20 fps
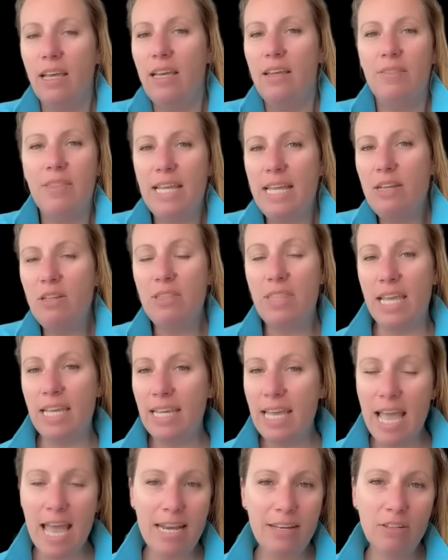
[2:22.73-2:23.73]
they, they
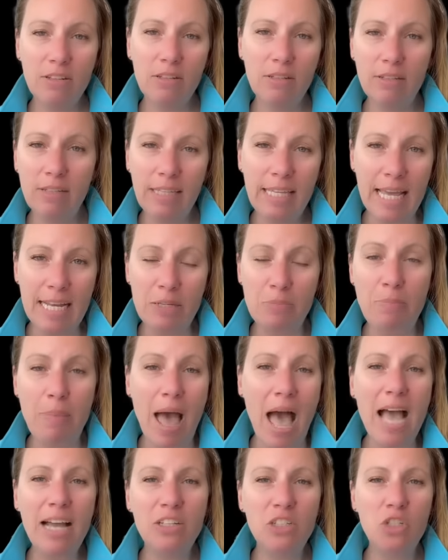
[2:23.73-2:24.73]
can't get
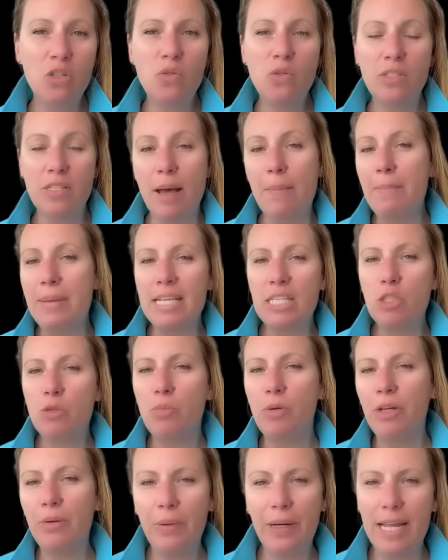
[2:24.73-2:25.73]
back to some
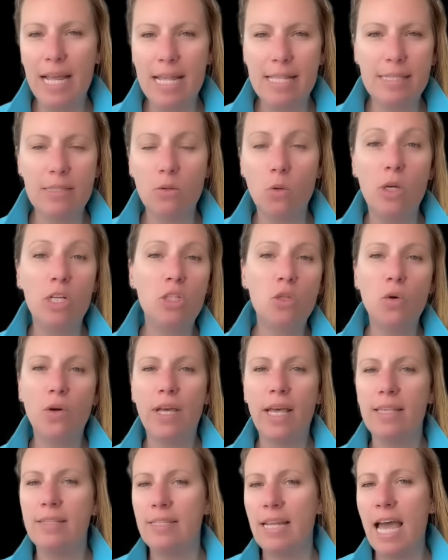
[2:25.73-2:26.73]
experience. So it took
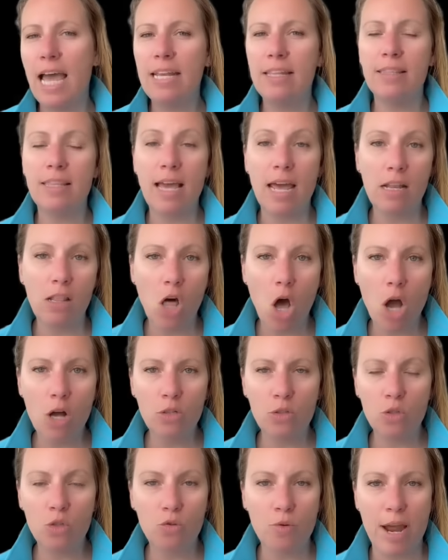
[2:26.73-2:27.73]
us that and that long
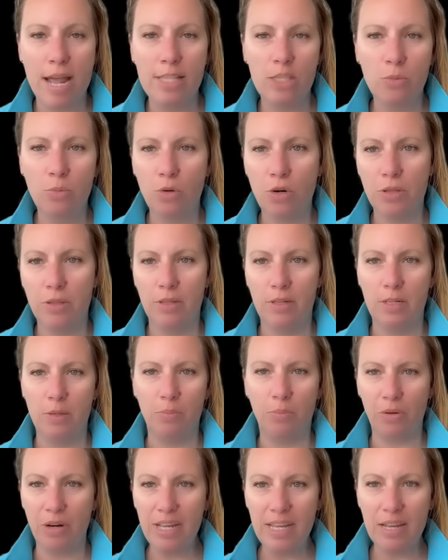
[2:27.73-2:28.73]
to transport the
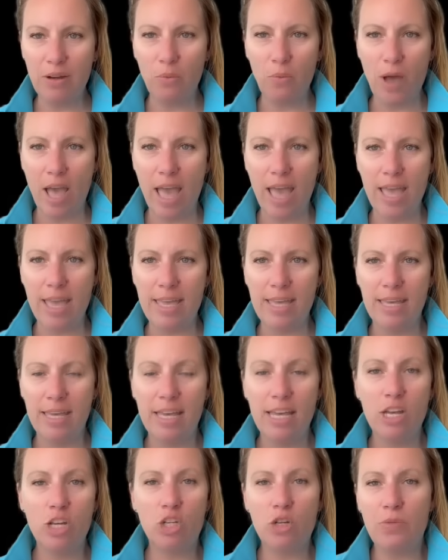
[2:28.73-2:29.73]
debris away.
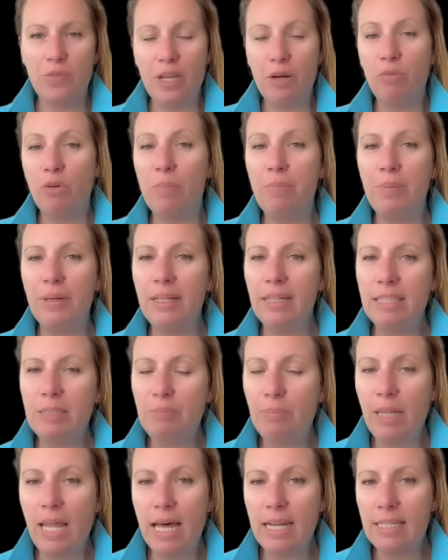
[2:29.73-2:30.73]
Should they
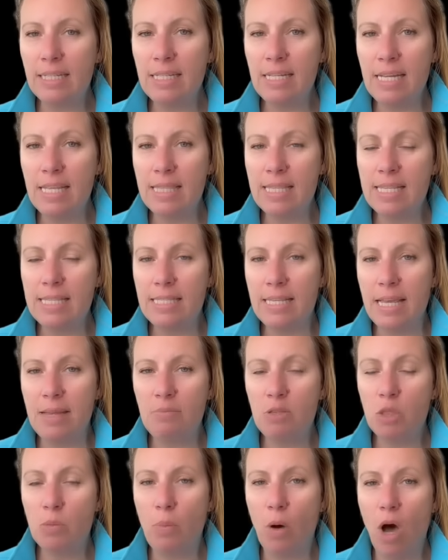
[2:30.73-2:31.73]
rebuild Blatten in the same
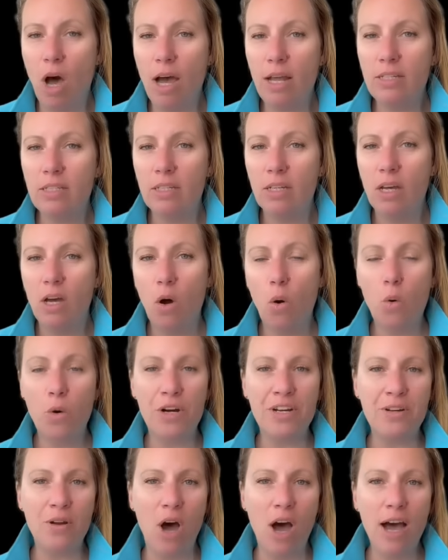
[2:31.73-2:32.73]
spot
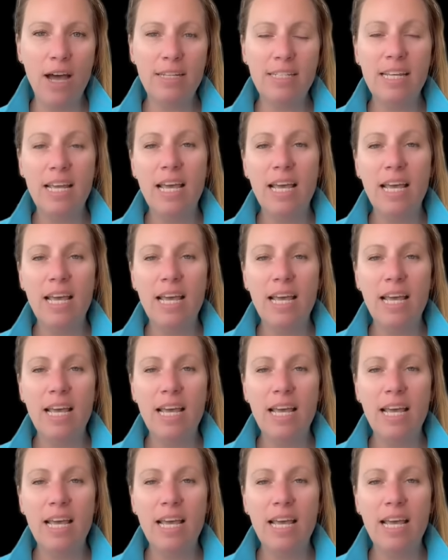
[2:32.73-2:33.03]
or not?